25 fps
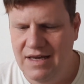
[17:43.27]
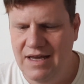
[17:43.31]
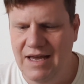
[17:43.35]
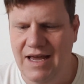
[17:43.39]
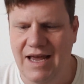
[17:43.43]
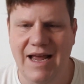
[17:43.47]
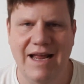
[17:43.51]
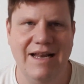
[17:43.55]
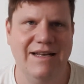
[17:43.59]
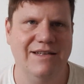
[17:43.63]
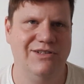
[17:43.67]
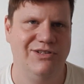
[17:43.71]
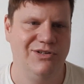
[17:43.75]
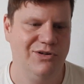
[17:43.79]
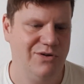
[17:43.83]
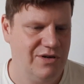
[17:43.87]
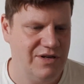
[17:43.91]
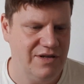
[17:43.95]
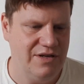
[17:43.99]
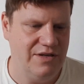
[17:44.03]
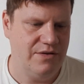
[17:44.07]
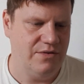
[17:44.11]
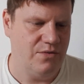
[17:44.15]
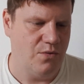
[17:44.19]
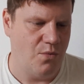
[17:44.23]
And
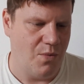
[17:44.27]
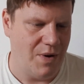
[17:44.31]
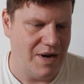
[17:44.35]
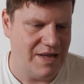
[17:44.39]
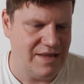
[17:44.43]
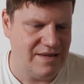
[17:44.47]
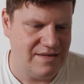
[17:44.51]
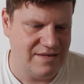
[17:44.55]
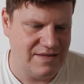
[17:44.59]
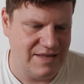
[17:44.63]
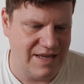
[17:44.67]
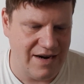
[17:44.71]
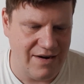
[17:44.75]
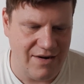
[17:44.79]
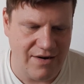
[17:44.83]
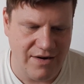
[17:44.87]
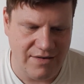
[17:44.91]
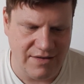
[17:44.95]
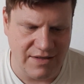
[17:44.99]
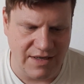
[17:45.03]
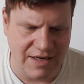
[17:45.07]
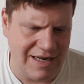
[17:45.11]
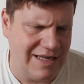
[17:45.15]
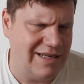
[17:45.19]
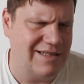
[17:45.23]
Julian went there
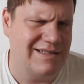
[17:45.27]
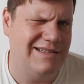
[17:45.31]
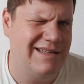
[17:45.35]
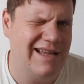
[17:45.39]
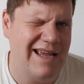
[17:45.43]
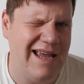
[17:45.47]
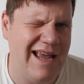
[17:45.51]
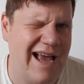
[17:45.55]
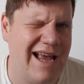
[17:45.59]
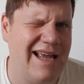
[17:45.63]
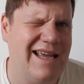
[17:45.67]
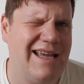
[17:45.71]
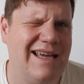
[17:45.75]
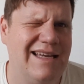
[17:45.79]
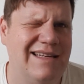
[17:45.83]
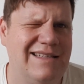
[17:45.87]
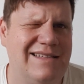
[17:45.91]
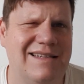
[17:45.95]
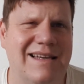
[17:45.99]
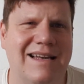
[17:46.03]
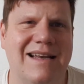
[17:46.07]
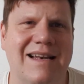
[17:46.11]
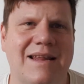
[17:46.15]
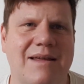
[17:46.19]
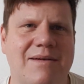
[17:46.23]
the next day, I
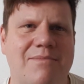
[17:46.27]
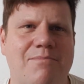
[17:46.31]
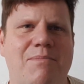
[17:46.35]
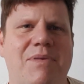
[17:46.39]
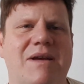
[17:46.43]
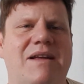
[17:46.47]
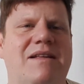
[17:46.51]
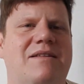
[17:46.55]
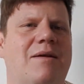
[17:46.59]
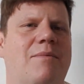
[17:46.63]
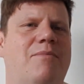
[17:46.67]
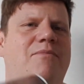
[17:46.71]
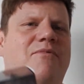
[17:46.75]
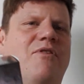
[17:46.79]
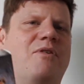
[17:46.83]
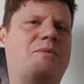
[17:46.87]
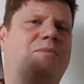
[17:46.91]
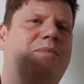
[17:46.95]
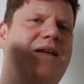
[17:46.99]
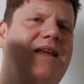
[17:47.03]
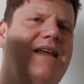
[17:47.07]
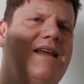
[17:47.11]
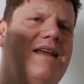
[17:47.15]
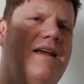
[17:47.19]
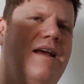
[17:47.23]
guess, and he picked up for
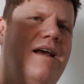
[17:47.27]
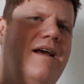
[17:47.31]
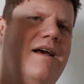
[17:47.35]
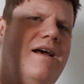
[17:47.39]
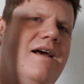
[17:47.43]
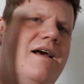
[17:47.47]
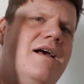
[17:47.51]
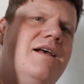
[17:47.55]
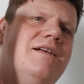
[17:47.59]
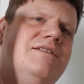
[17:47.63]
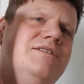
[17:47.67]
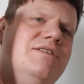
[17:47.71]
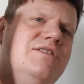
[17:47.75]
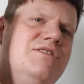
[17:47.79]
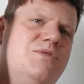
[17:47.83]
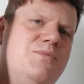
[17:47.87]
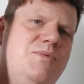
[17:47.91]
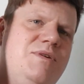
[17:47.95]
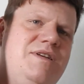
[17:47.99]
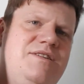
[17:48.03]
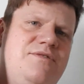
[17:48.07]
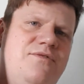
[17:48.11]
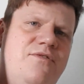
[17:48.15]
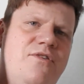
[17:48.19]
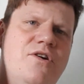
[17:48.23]
me the
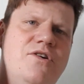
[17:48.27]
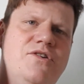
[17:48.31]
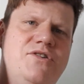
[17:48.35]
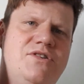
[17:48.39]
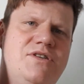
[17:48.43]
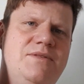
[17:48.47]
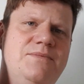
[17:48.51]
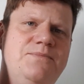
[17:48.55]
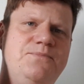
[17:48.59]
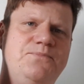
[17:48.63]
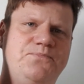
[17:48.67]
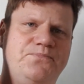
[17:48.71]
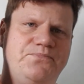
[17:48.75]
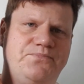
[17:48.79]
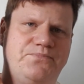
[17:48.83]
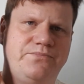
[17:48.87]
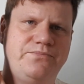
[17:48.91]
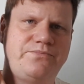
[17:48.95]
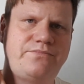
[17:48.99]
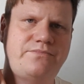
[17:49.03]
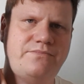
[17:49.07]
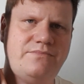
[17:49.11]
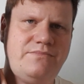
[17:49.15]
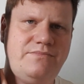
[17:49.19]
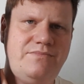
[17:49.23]
Switch version.
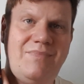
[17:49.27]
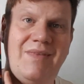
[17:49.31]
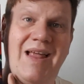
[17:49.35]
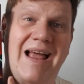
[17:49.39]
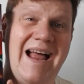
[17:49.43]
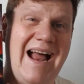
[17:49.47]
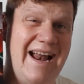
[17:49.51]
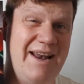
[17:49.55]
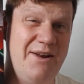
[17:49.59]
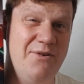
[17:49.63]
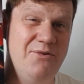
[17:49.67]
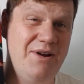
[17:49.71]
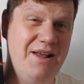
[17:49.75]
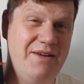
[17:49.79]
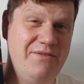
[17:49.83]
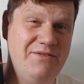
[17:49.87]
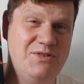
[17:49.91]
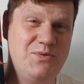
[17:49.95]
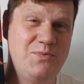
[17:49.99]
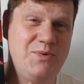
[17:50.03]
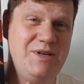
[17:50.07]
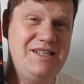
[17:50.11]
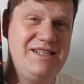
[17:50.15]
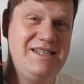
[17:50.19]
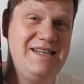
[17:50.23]
I don't have a
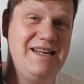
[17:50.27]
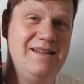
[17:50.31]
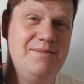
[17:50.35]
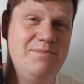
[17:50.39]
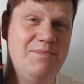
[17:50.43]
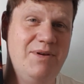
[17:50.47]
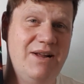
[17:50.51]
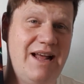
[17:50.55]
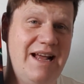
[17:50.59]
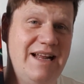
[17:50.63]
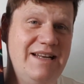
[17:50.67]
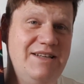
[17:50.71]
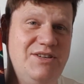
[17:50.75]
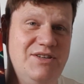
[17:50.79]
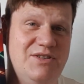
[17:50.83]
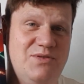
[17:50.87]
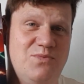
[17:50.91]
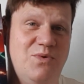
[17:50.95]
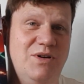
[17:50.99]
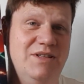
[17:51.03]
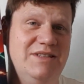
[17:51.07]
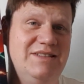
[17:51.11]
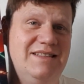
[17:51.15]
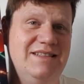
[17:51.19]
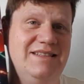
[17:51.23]
Switch yet, but I just
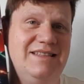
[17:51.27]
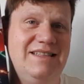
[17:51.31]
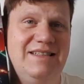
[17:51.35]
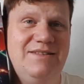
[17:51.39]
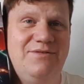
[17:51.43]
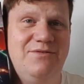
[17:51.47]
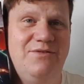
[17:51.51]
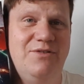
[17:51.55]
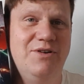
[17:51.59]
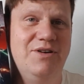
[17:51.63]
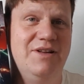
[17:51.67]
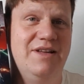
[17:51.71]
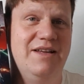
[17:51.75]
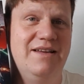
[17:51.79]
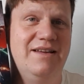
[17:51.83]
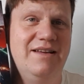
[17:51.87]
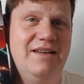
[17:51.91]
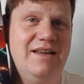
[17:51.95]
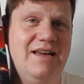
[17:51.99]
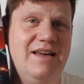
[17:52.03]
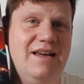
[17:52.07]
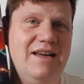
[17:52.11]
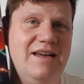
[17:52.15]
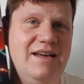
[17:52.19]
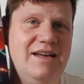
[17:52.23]
wanted it for
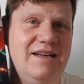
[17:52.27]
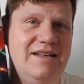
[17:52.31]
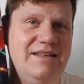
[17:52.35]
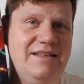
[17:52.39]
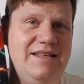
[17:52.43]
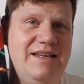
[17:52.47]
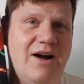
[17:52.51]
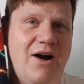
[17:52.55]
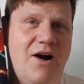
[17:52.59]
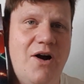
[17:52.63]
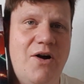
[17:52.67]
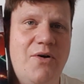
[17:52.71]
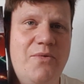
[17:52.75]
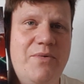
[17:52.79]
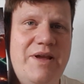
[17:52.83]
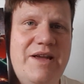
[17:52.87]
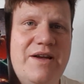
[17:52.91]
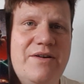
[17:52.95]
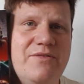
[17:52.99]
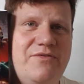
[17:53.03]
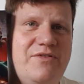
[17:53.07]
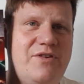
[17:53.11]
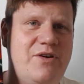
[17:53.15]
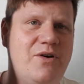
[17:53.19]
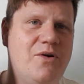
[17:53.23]
the R-Wing,
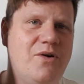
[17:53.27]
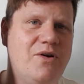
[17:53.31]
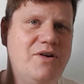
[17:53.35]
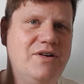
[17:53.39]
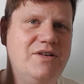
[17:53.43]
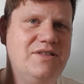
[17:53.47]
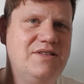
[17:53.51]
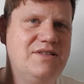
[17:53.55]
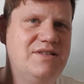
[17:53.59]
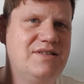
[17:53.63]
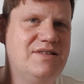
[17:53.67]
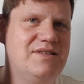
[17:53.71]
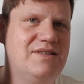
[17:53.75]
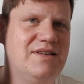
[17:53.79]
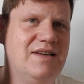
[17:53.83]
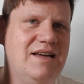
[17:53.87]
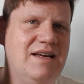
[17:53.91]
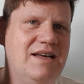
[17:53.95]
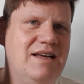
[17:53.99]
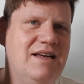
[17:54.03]
of course.